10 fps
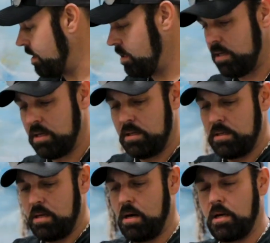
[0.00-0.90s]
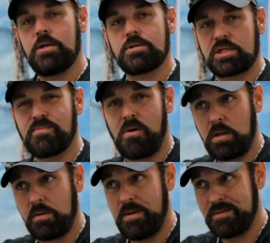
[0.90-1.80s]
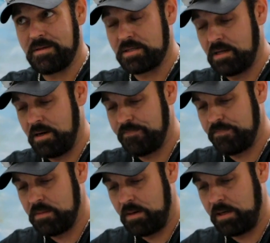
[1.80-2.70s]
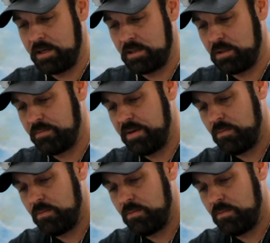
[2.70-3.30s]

All right, I'm gonna use a smaller amount this time. I'm gonna get a little bit